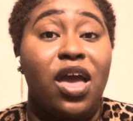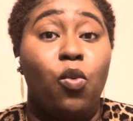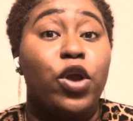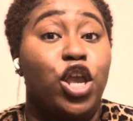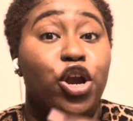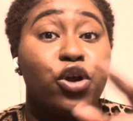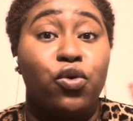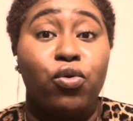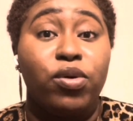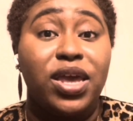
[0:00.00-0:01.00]
when you're
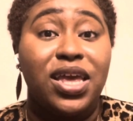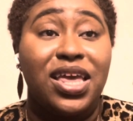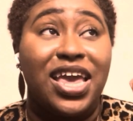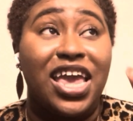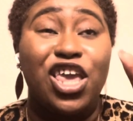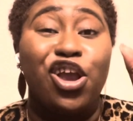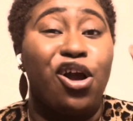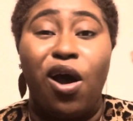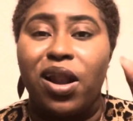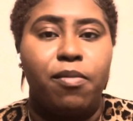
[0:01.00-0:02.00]
growing,
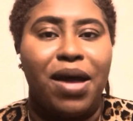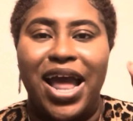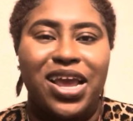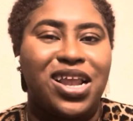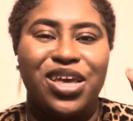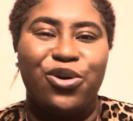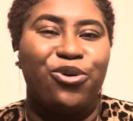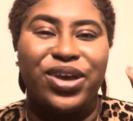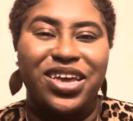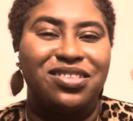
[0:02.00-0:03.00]
you're automatically
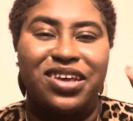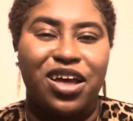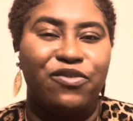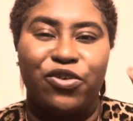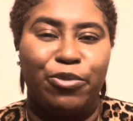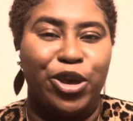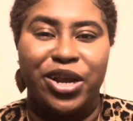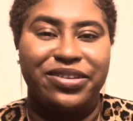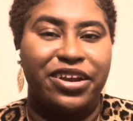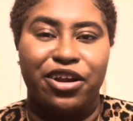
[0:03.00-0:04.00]
going into
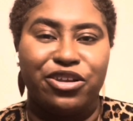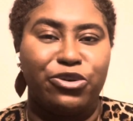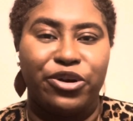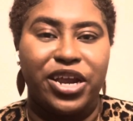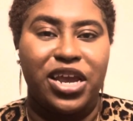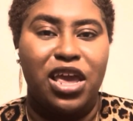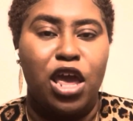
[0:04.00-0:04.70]
unfamiliar territory